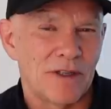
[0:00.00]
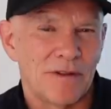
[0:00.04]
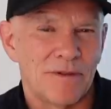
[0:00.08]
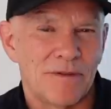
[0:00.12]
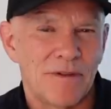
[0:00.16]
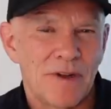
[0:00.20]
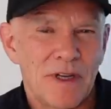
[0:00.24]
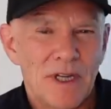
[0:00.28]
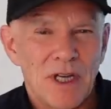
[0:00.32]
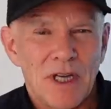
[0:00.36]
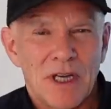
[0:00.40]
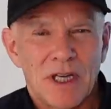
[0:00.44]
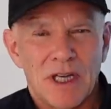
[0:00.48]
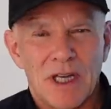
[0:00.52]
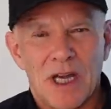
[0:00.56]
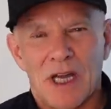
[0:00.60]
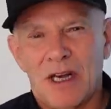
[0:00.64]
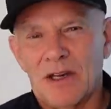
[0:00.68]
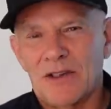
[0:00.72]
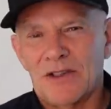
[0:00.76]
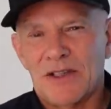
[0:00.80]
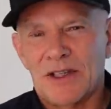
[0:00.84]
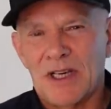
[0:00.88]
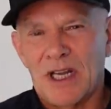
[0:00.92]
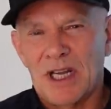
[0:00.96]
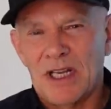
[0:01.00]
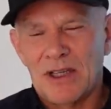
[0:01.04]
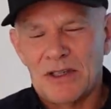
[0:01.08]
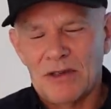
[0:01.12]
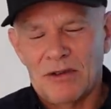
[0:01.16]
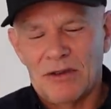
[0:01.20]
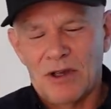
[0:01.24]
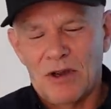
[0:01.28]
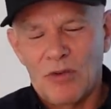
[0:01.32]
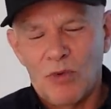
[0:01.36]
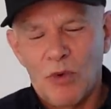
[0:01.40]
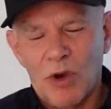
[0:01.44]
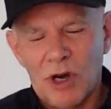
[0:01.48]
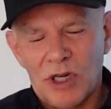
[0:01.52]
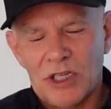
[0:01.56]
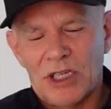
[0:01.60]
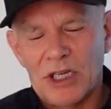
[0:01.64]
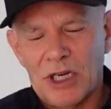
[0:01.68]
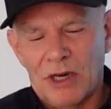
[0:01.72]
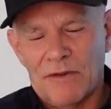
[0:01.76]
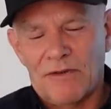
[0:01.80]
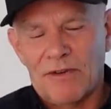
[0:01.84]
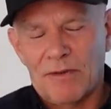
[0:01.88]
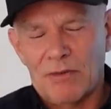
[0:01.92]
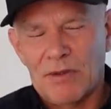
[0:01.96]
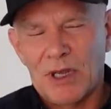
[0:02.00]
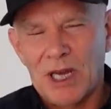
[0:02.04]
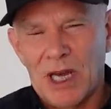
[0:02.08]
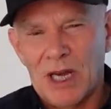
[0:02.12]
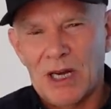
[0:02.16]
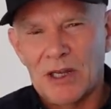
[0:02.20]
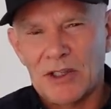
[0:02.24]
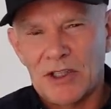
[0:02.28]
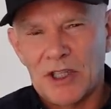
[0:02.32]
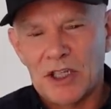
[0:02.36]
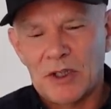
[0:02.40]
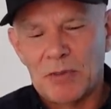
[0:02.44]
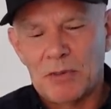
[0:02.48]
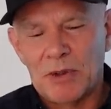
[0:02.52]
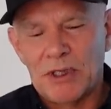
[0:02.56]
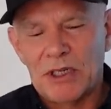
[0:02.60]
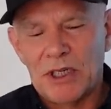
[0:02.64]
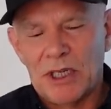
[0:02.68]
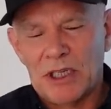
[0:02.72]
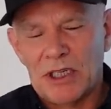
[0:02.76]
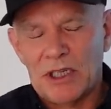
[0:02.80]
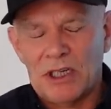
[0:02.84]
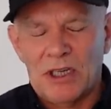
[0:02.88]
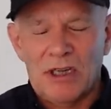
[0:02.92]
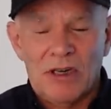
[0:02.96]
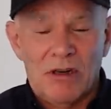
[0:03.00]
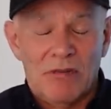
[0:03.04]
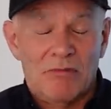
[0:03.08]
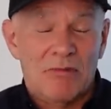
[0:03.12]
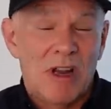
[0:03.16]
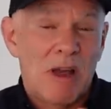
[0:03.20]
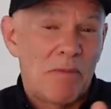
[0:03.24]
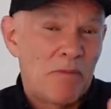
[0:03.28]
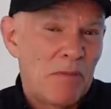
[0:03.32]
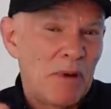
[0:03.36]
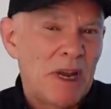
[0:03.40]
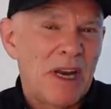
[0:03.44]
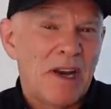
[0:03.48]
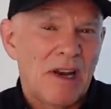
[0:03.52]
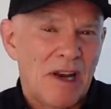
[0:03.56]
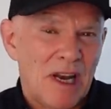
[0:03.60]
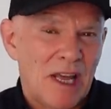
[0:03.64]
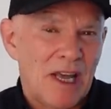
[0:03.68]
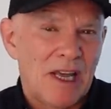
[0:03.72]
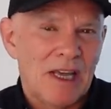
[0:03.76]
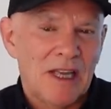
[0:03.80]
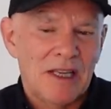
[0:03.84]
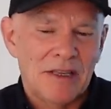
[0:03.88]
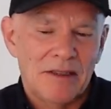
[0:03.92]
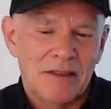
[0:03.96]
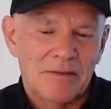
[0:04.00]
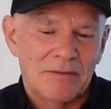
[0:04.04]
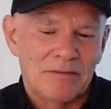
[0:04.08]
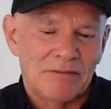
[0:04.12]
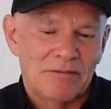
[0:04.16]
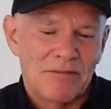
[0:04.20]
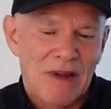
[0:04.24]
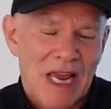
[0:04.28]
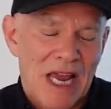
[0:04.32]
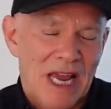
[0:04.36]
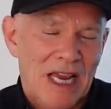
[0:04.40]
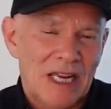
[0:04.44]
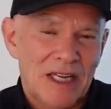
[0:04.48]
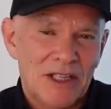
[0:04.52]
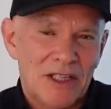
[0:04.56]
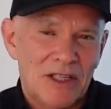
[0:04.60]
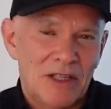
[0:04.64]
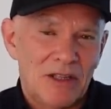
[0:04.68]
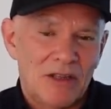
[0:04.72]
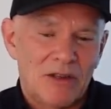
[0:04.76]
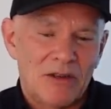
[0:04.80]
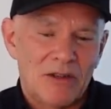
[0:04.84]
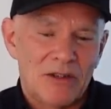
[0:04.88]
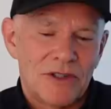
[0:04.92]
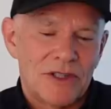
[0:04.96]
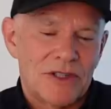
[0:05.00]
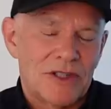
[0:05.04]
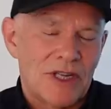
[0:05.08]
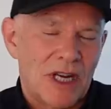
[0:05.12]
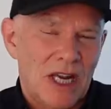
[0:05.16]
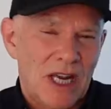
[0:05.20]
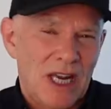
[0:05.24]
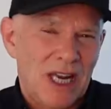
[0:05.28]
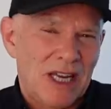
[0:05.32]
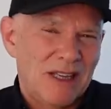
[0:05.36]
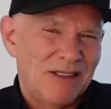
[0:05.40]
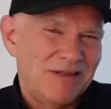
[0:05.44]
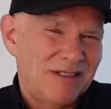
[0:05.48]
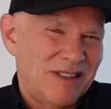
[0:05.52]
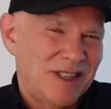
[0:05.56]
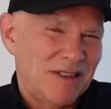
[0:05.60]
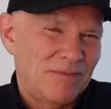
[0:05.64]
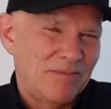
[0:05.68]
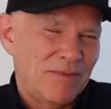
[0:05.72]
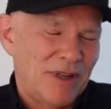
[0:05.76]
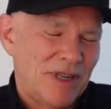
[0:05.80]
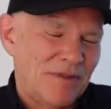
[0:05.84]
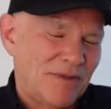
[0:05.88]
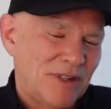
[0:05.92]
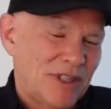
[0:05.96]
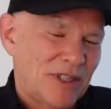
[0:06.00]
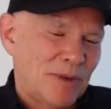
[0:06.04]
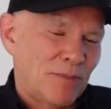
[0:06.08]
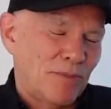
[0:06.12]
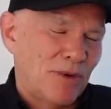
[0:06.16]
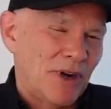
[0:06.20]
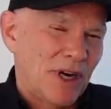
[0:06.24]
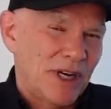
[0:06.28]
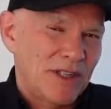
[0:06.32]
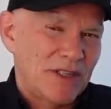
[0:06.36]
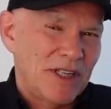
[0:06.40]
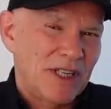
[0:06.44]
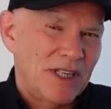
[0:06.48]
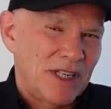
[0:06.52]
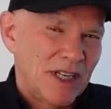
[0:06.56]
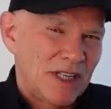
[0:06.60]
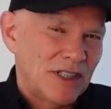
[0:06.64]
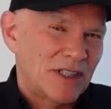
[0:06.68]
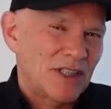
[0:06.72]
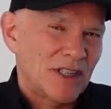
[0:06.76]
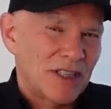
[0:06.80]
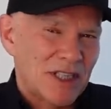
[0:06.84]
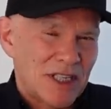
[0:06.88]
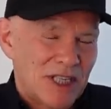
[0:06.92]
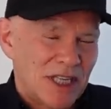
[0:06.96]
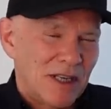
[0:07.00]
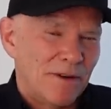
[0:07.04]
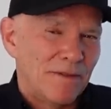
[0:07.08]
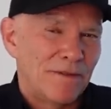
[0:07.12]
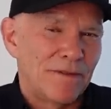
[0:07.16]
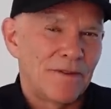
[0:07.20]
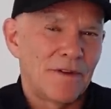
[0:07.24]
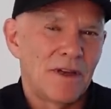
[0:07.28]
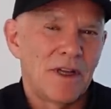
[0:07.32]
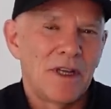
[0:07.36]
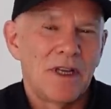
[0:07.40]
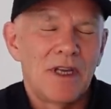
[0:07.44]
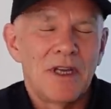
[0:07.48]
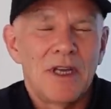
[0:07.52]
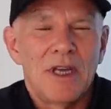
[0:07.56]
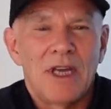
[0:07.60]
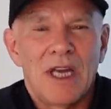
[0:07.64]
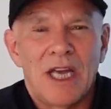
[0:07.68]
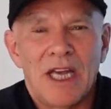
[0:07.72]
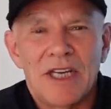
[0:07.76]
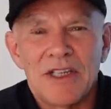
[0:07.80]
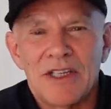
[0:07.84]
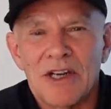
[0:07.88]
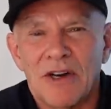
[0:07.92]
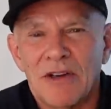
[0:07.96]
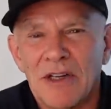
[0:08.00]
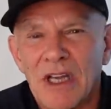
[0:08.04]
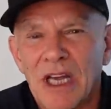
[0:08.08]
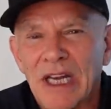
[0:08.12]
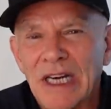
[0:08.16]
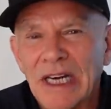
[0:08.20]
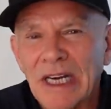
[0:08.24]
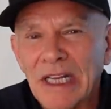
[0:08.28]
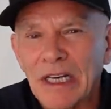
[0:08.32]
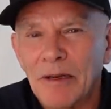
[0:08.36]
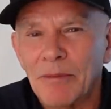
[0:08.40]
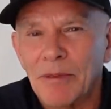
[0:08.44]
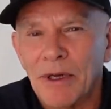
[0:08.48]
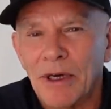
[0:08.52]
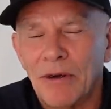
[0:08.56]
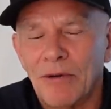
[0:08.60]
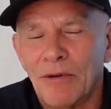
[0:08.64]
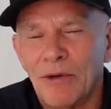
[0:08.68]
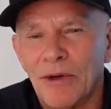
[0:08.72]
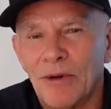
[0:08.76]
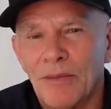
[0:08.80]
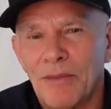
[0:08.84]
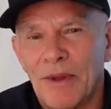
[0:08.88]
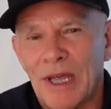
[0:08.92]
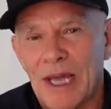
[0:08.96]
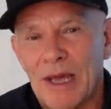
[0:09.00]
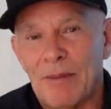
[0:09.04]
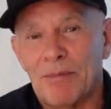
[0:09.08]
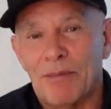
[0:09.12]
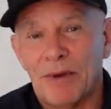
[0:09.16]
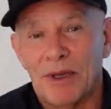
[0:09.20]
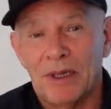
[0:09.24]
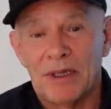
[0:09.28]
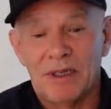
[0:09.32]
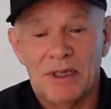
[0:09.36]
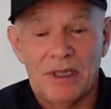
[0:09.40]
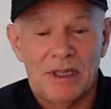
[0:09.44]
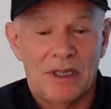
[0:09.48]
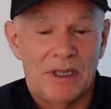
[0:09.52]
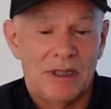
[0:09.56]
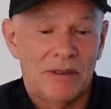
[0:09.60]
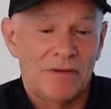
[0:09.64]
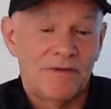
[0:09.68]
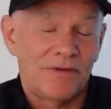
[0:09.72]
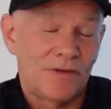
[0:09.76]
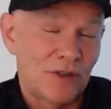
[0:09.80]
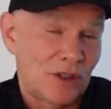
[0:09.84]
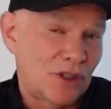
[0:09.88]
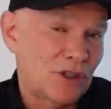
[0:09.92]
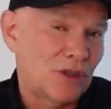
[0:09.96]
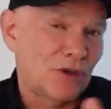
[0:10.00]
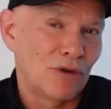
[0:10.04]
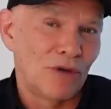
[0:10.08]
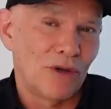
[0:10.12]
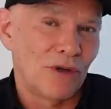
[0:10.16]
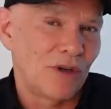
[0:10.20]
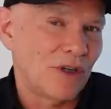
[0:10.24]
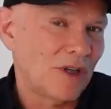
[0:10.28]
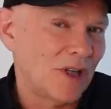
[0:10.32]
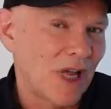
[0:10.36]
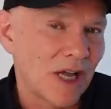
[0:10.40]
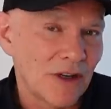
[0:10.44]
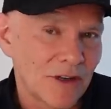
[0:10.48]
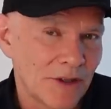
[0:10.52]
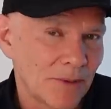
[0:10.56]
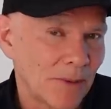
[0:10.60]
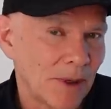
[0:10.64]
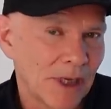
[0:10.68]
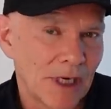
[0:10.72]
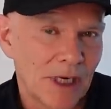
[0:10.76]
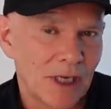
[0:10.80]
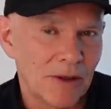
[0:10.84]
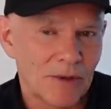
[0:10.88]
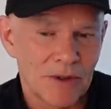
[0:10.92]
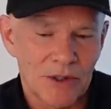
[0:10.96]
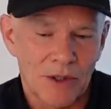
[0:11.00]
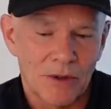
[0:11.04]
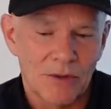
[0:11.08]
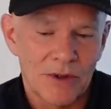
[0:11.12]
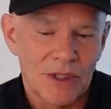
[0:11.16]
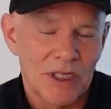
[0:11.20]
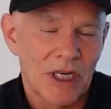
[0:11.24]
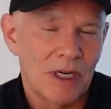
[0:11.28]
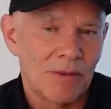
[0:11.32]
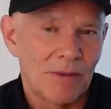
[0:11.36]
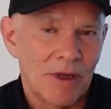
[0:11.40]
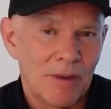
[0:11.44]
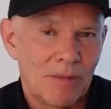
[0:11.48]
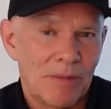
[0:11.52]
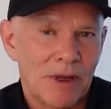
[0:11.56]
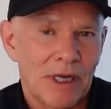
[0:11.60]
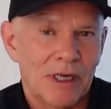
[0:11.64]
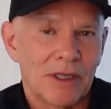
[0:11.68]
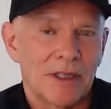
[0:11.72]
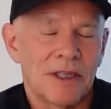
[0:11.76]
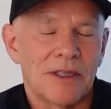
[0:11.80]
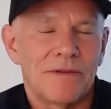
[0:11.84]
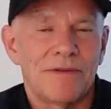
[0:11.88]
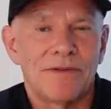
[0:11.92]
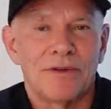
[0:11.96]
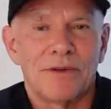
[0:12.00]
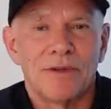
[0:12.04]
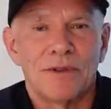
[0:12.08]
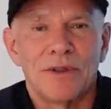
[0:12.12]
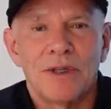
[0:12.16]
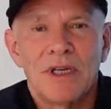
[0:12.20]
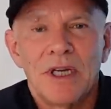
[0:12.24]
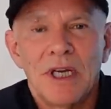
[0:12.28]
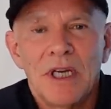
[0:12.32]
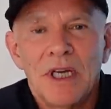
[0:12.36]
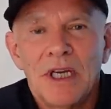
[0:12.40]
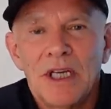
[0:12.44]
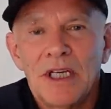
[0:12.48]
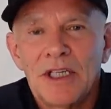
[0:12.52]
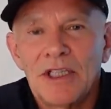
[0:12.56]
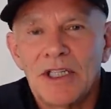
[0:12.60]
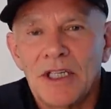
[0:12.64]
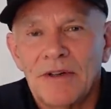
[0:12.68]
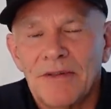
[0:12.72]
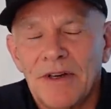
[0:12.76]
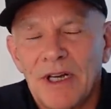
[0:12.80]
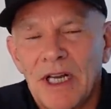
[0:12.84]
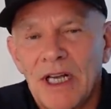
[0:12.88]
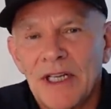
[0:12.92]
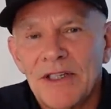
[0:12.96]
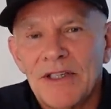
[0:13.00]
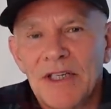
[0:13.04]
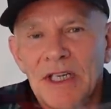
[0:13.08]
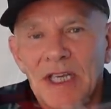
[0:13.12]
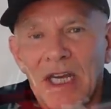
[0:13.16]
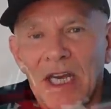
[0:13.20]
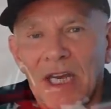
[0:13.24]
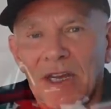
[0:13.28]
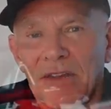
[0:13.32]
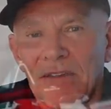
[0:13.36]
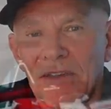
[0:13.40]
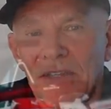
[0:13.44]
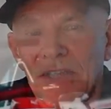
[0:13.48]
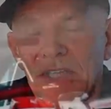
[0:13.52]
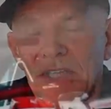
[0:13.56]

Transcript: of Carlos Sainz, although watching it from Carlos's position, a bit like Max, you could say a bit of a surprise. He didn't just give Antonio a little bit of room there, but you know, for sure, ultimately it was always going to be a penalty for Giovinazzi out of the